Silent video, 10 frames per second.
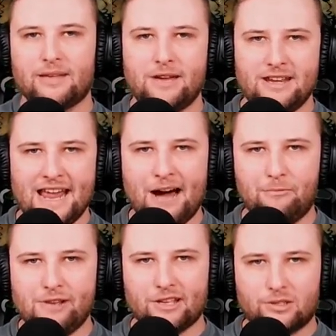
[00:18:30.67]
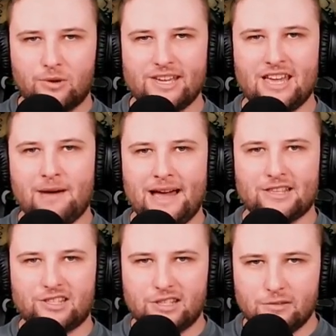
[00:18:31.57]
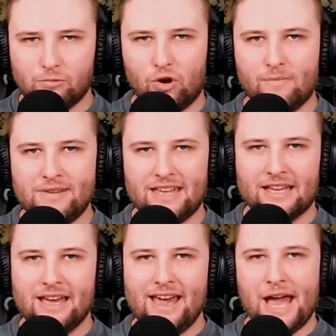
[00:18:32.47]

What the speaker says: but now we are talking about swarming,